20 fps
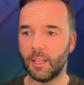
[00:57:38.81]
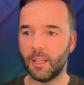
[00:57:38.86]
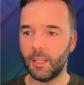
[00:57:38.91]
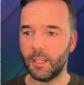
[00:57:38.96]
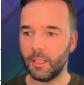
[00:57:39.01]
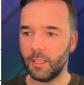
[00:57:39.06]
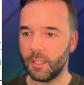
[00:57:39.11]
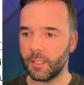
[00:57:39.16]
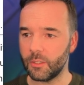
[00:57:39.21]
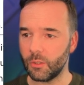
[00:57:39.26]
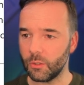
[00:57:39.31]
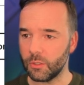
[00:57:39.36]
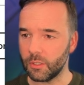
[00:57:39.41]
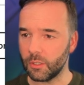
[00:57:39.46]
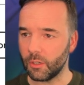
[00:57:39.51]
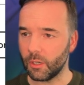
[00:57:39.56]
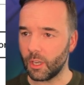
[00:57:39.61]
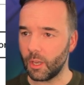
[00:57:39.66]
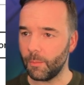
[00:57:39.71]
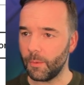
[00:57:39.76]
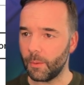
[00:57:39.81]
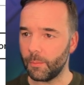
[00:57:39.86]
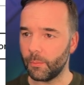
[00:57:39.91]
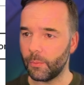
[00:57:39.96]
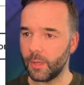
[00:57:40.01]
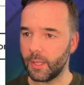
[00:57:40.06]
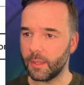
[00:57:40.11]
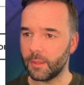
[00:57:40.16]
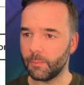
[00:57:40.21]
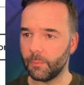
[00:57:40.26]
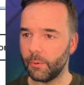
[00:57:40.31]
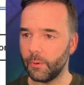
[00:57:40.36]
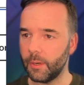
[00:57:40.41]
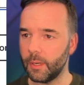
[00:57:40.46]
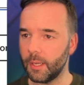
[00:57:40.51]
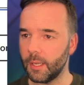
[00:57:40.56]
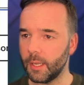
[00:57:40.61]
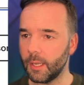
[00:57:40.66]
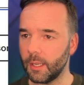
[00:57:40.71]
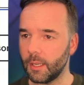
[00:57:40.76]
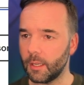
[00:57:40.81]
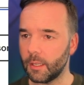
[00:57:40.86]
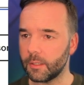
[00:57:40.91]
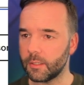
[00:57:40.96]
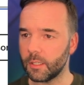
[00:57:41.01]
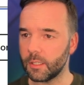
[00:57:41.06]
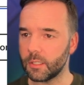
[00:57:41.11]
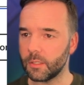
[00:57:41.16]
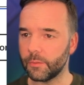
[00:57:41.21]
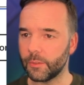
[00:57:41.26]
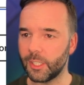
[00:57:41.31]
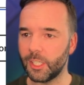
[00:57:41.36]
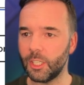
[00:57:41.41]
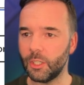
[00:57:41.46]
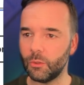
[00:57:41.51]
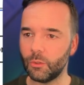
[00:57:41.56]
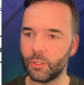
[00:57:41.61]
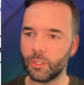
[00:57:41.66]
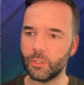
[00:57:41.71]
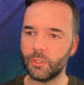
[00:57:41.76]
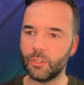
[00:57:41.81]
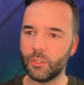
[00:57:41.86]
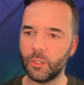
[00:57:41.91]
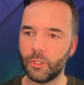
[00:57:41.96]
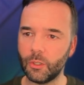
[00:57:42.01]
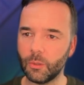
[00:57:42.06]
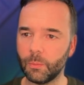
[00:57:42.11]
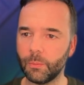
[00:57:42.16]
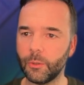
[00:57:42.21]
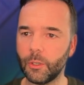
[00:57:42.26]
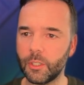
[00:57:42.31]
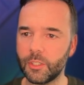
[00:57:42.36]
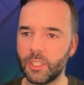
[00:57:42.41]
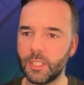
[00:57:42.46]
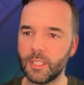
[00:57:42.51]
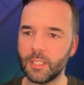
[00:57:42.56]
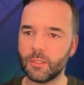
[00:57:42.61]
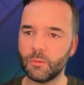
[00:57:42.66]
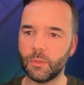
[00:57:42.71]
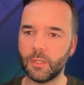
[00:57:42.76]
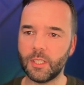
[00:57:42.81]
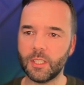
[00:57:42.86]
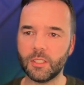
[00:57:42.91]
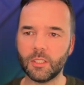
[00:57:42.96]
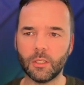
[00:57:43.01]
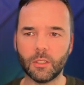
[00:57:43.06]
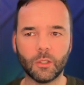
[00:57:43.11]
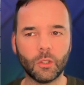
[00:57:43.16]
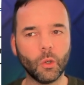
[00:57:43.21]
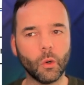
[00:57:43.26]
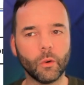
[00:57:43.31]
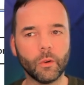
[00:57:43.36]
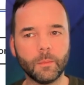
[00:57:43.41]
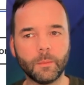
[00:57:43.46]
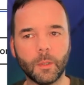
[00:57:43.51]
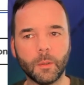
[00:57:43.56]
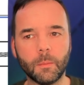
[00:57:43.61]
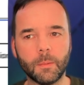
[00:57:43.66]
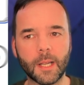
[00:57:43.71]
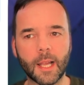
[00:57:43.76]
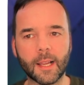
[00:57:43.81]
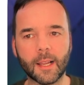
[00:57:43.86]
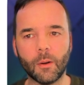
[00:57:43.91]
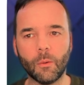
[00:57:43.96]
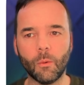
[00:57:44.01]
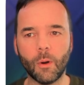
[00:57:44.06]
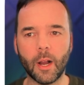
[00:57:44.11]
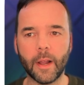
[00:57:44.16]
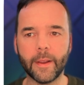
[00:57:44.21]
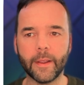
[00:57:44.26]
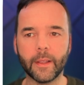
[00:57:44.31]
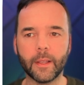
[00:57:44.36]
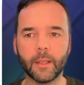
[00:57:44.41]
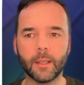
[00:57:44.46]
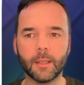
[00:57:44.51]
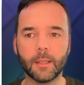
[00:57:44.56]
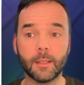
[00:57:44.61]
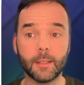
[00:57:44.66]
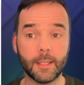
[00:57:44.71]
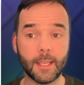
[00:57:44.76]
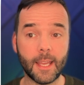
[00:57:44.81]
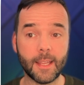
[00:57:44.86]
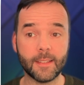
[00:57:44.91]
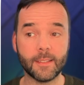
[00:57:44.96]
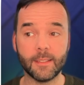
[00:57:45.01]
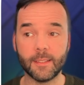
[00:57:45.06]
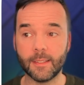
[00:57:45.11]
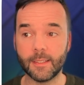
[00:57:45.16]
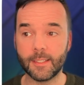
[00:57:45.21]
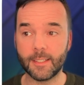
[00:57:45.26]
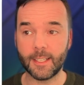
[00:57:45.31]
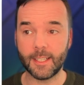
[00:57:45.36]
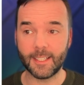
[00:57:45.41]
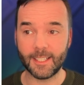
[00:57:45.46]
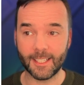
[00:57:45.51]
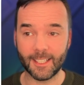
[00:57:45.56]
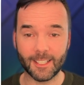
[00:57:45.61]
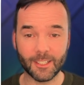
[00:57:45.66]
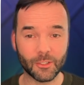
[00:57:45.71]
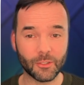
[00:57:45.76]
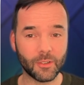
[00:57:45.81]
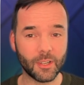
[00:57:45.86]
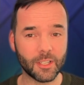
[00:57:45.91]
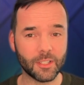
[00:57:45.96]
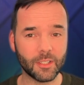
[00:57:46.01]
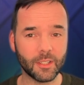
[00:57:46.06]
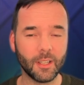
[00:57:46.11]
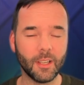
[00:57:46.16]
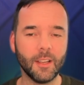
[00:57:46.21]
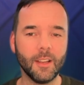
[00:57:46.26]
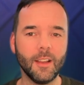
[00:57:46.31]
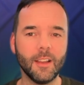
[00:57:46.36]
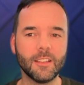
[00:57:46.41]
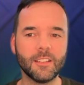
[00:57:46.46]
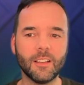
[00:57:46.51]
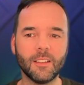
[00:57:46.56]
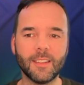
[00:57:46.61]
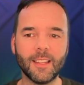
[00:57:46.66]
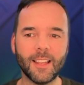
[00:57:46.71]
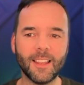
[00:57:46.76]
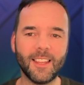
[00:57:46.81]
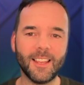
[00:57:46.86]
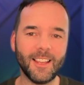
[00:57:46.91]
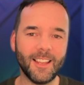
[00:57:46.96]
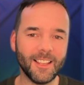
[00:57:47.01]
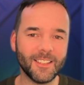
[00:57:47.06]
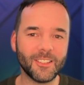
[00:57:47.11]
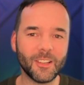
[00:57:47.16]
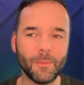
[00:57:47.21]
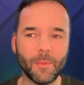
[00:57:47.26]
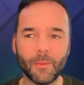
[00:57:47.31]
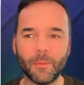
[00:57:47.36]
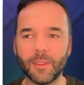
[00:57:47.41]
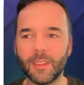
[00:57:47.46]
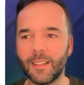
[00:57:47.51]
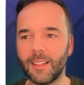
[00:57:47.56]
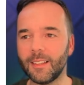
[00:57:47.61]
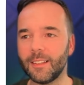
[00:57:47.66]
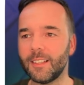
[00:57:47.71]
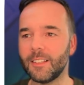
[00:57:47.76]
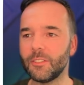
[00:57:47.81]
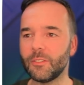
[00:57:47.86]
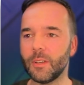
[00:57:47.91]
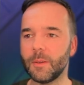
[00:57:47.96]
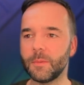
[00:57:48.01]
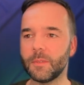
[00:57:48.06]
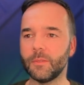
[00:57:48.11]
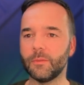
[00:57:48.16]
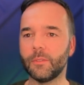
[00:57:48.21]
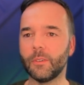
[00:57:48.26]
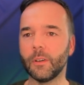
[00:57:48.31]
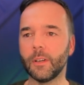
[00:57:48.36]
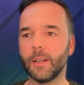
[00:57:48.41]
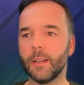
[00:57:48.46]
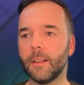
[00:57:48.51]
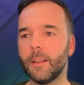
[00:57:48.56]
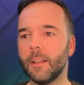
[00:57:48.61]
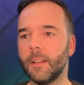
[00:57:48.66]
It's also come up with bring a touch of cuteness to your projects with this adorable black and white kitten sitting illustration. So that it's come up with a description for it.